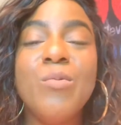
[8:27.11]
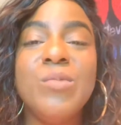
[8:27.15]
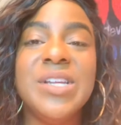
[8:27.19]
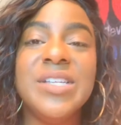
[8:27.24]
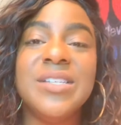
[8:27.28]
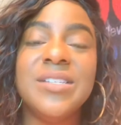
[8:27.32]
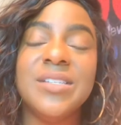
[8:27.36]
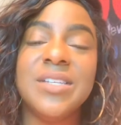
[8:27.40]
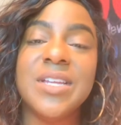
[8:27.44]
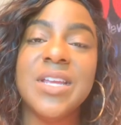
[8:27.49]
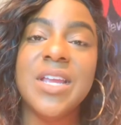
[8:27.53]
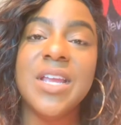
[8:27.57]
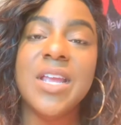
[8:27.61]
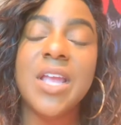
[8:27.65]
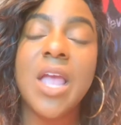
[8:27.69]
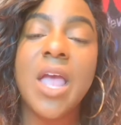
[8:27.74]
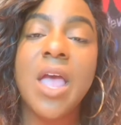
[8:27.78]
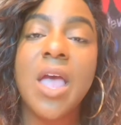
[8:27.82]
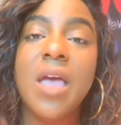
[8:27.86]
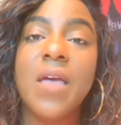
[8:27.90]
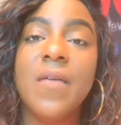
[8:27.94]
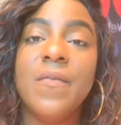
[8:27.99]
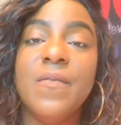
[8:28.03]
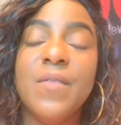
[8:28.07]
We see
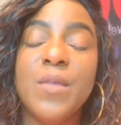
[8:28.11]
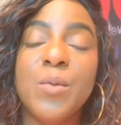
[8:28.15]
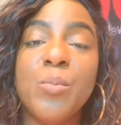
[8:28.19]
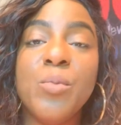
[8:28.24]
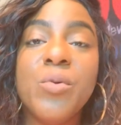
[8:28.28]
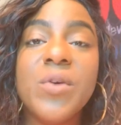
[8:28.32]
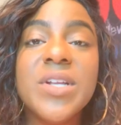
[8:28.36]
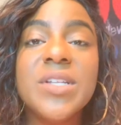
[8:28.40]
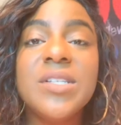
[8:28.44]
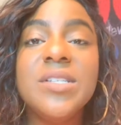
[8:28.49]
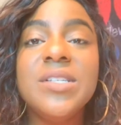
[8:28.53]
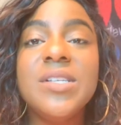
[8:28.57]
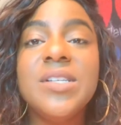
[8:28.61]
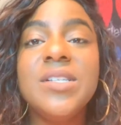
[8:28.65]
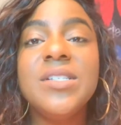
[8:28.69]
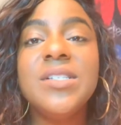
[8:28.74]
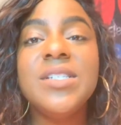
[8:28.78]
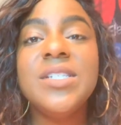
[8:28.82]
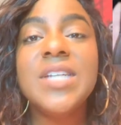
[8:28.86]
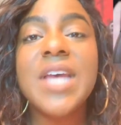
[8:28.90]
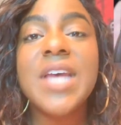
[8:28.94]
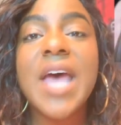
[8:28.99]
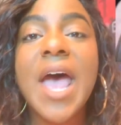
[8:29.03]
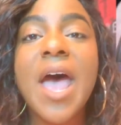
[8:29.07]
the
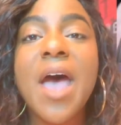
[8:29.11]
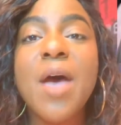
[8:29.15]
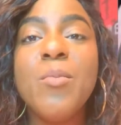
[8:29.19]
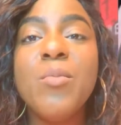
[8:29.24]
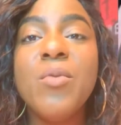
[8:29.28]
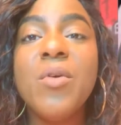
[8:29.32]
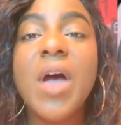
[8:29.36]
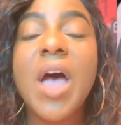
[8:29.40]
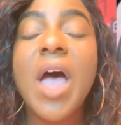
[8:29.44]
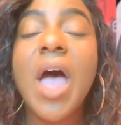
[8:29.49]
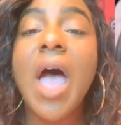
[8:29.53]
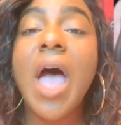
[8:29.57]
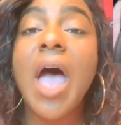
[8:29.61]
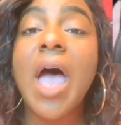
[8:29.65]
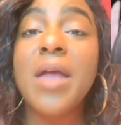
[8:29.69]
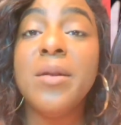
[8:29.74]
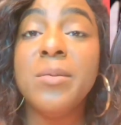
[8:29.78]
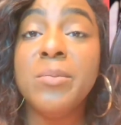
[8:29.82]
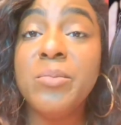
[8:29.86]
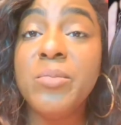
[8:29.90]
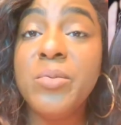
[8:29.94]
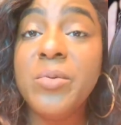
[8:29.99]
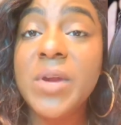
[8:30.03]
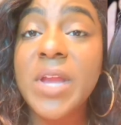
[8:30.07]
princess, Tavra,
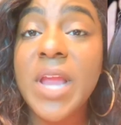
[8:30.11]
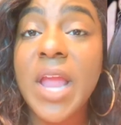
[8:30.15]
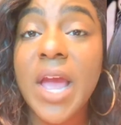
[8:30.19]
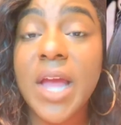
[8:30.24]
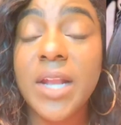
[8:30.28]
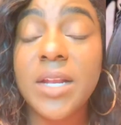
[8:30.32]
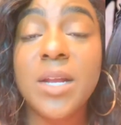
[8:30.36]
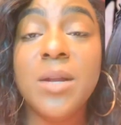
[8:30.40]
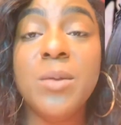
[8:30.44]
and Brienne.